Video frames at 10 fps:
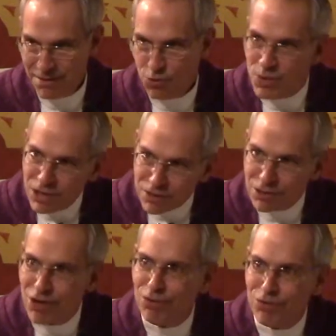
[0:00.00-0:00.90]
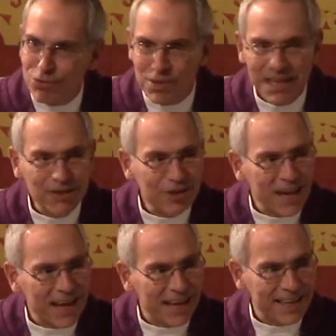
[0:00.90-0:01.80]
Do we just go through each
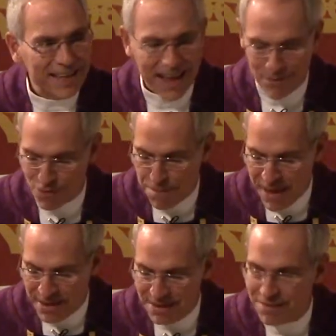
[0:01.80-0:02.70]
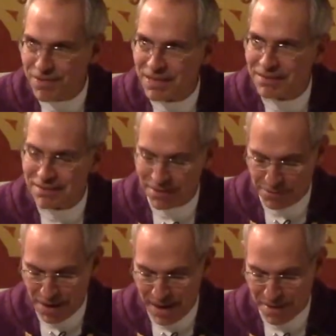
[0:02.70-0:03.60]
day in that repetitiveness
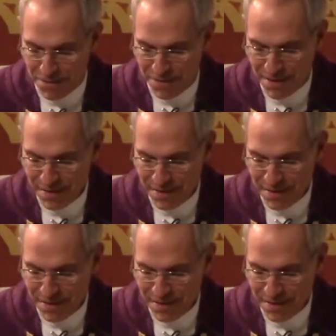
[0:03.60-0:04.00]
of life?